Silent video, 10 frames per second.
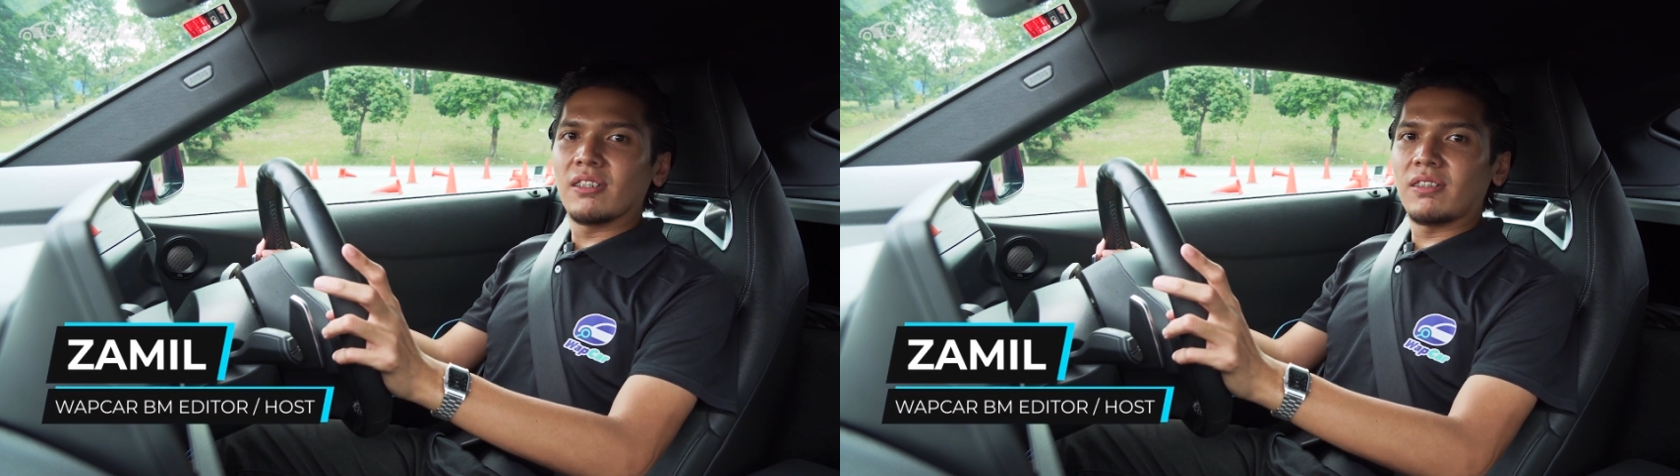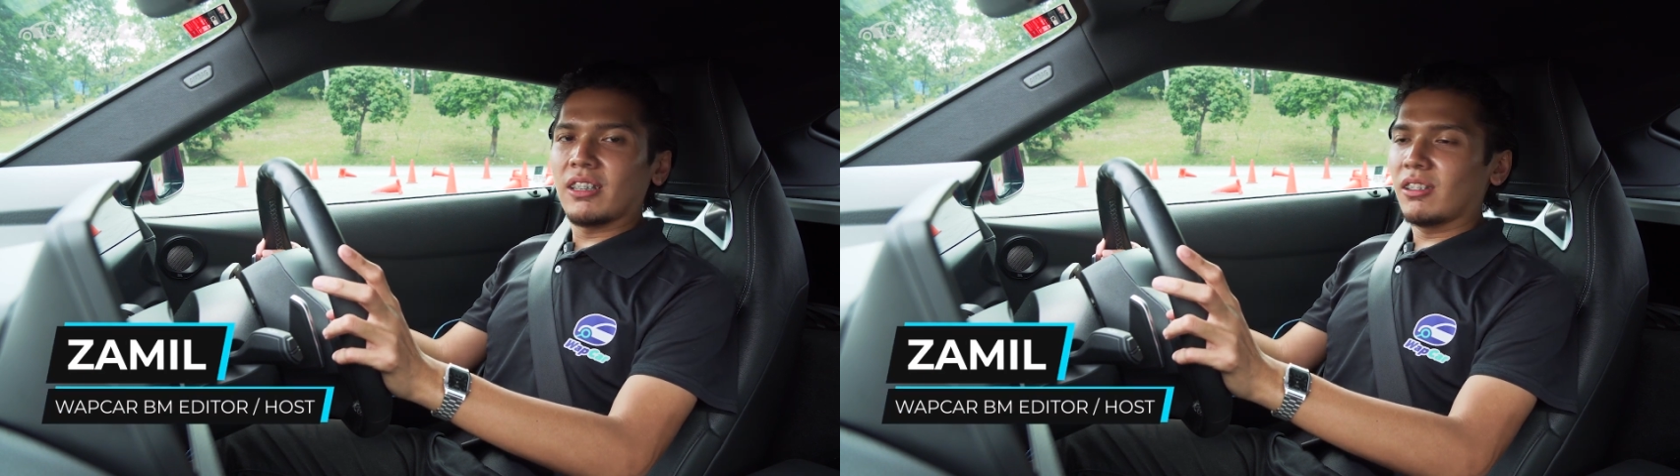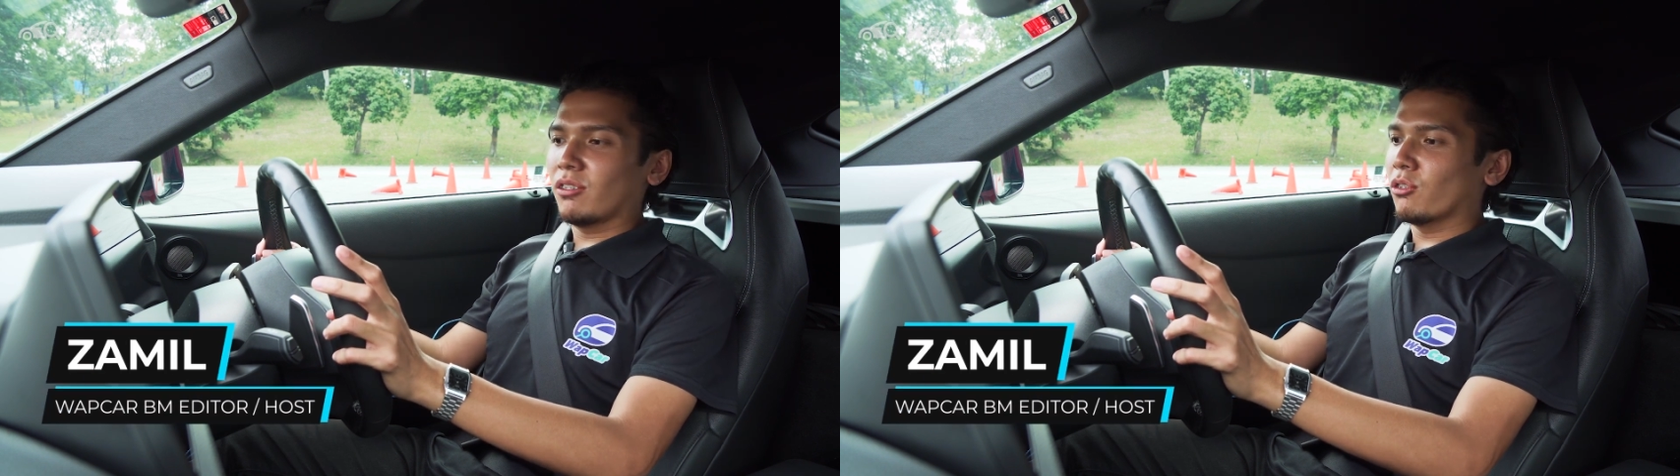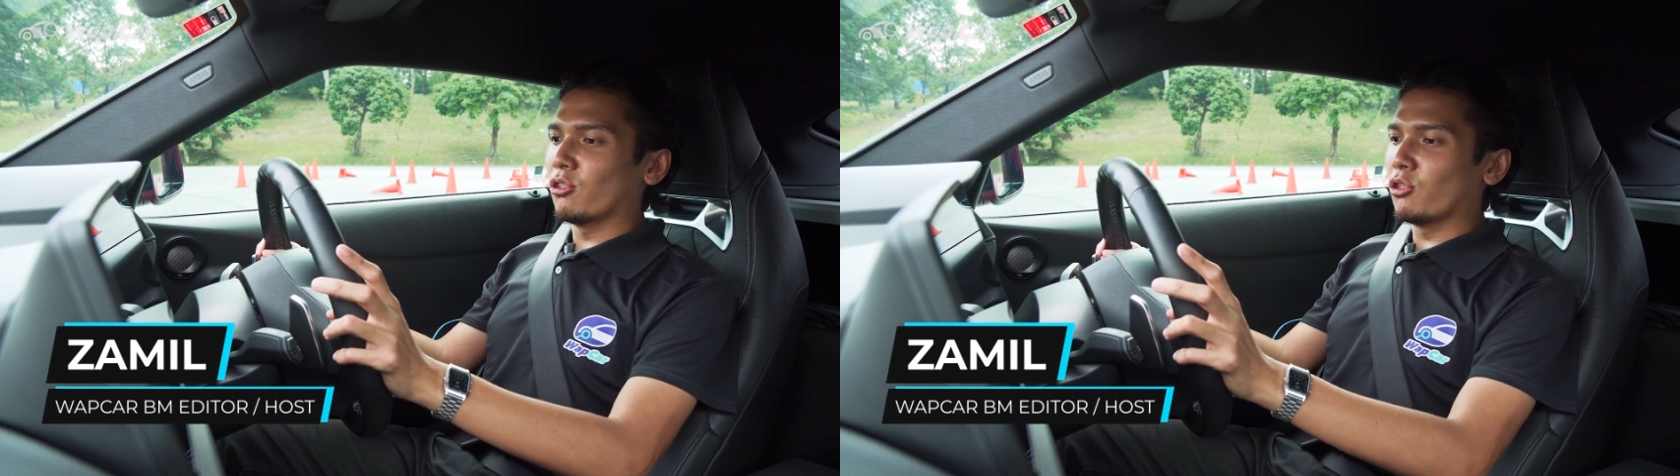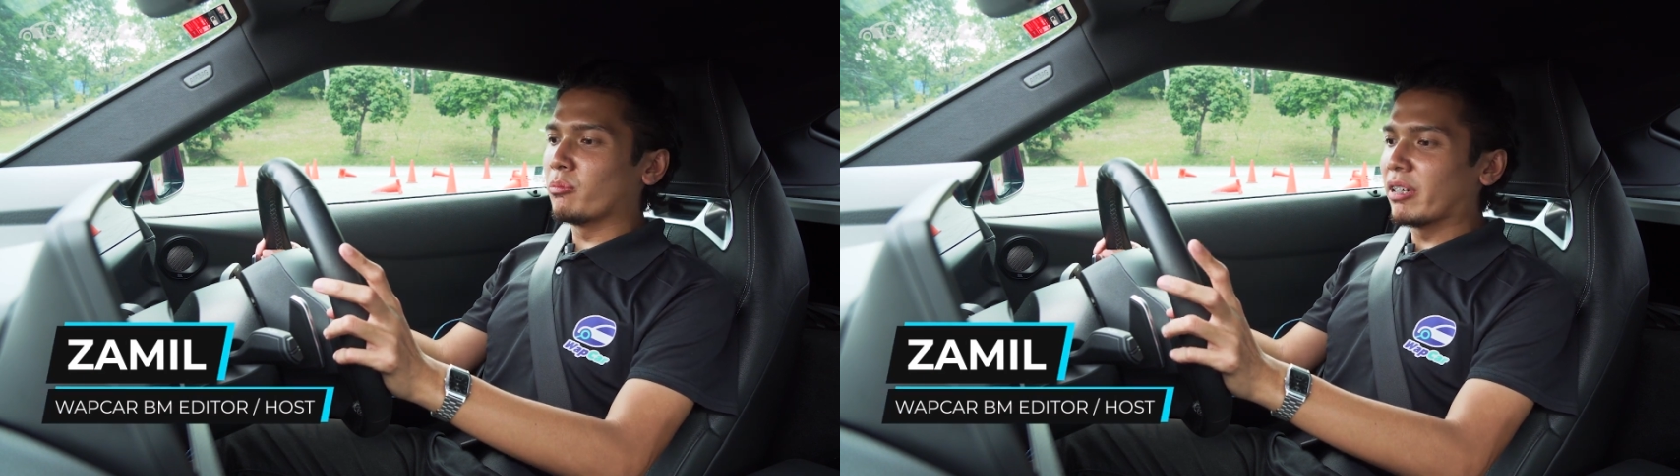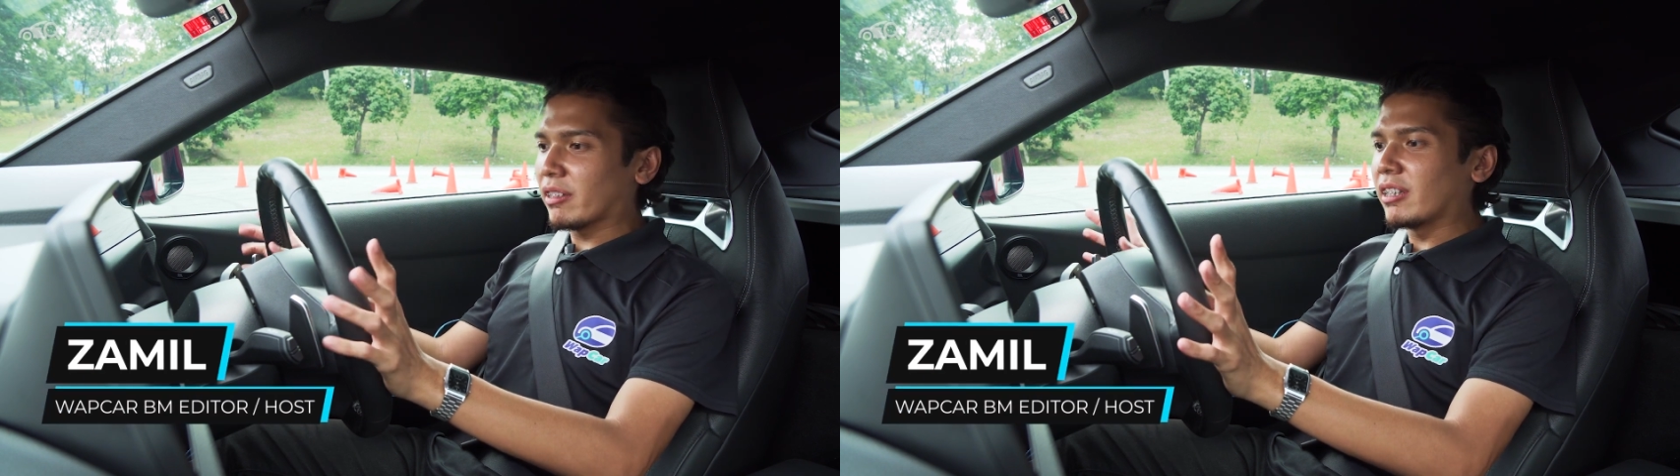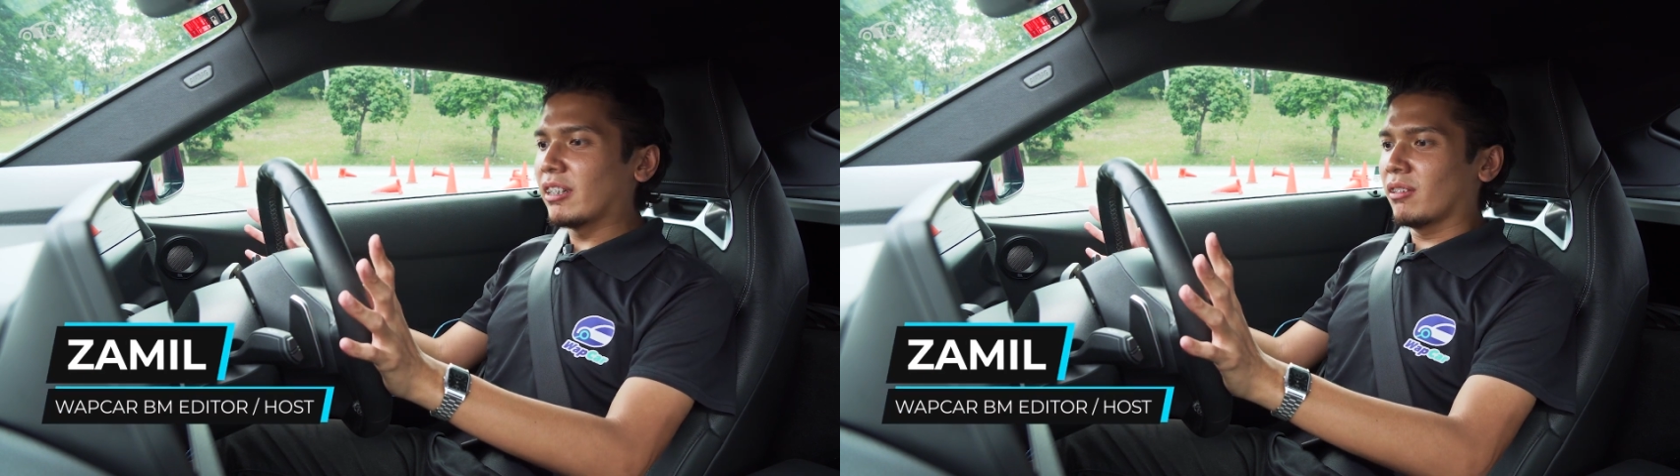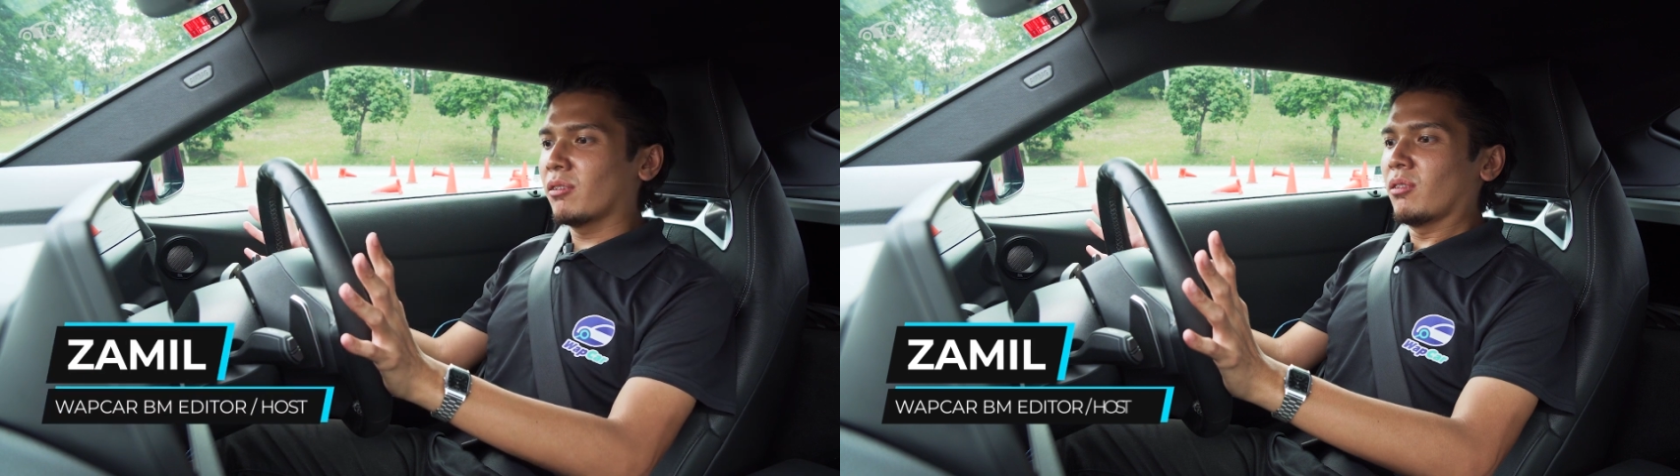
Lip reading: Alright, so you mastered